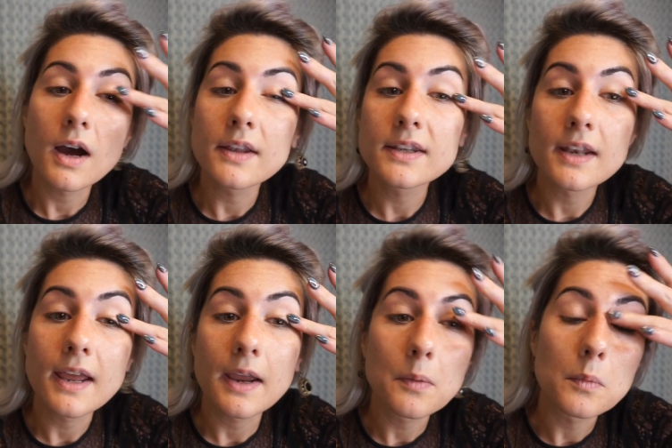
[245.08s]

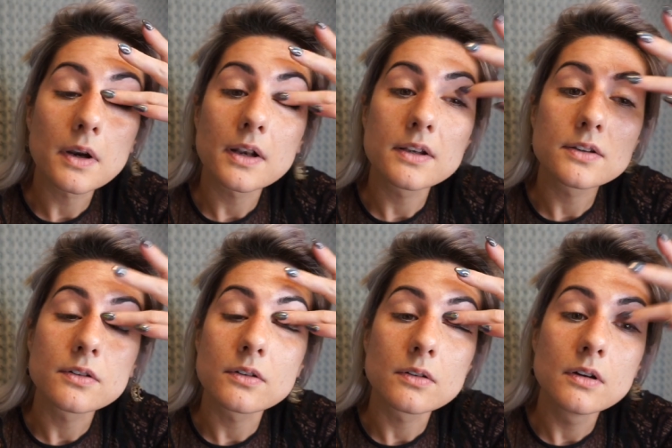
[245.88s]
Today we're gonna
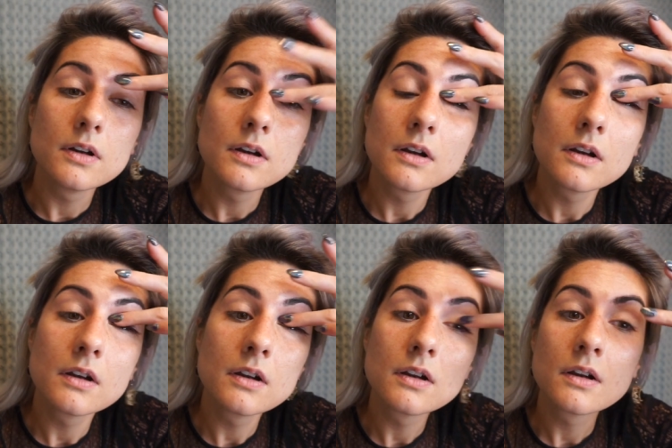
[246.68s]
do
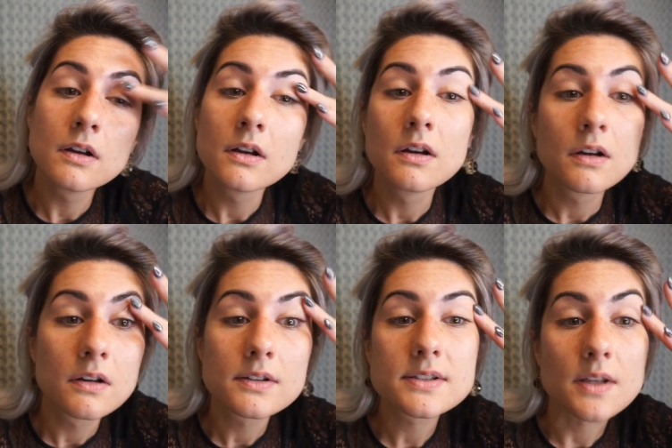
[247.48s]

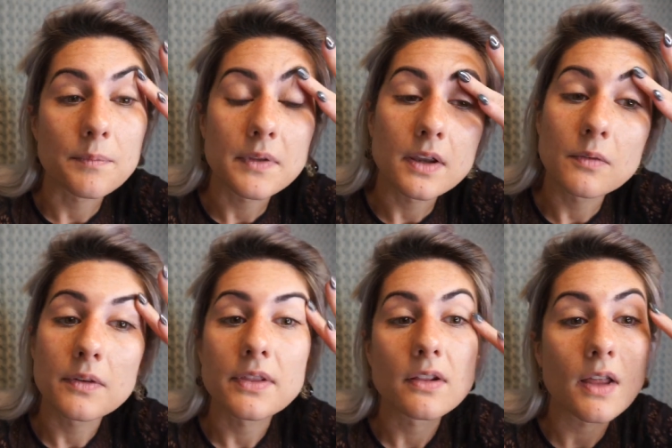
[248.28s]
something
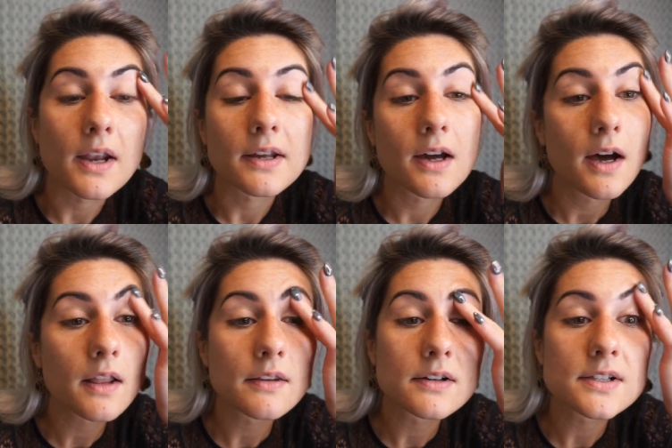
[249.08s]
with a lot of
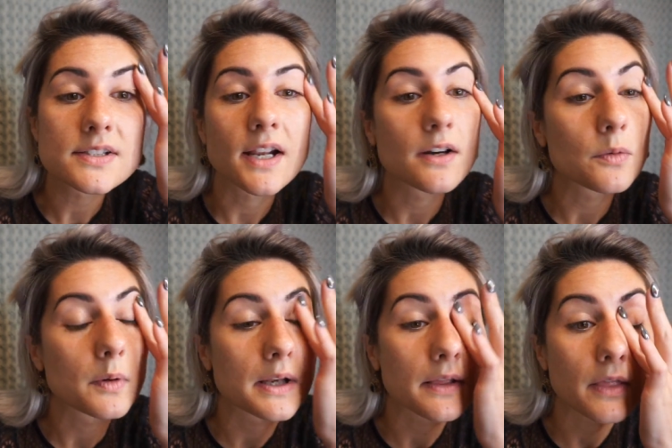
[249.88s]
colors. I don't
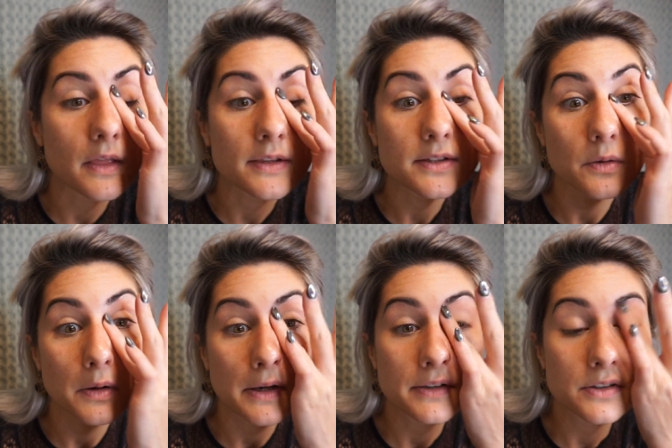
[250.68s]
want anything that's
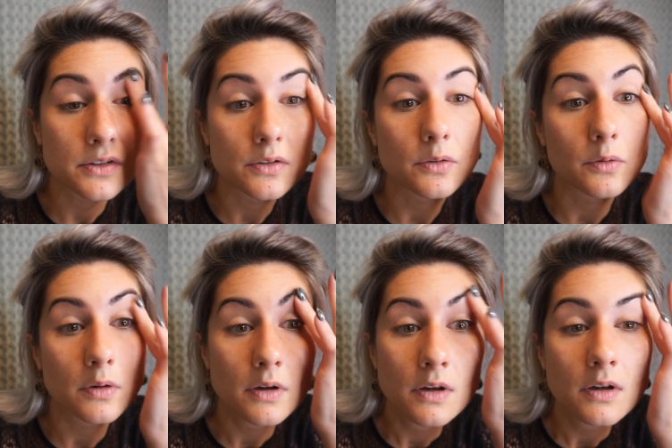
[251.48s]
going to
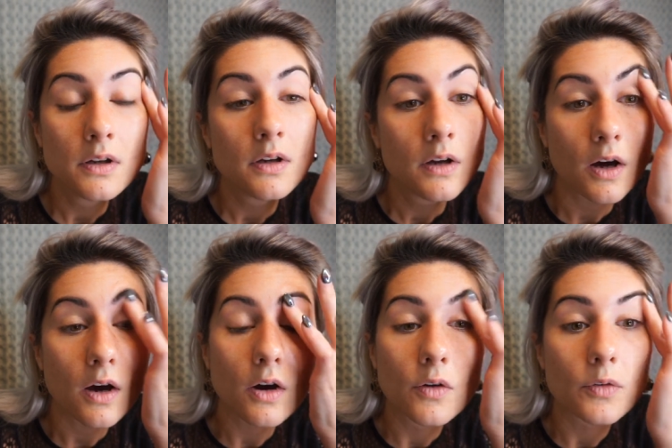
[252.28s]

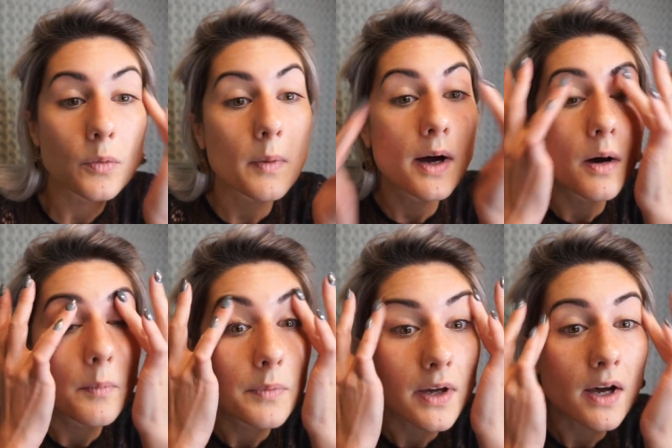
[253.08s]

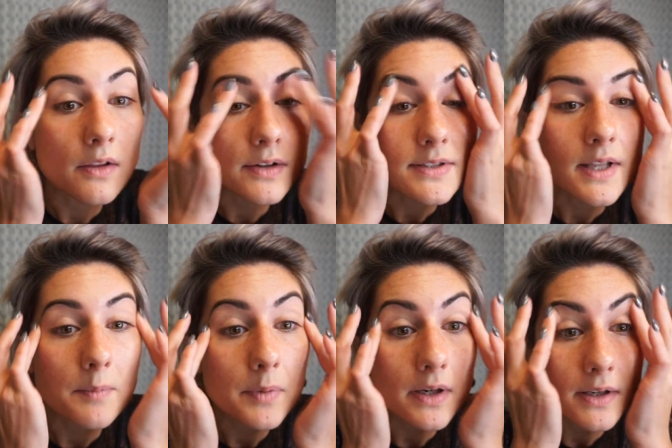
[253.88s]
overwhelm the colors that
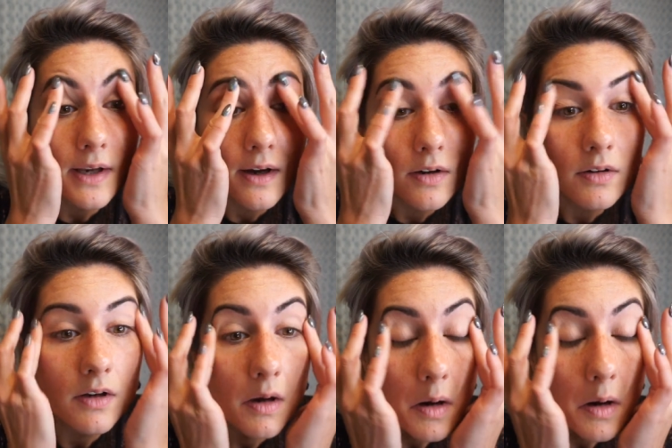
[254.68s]
I'm putting down.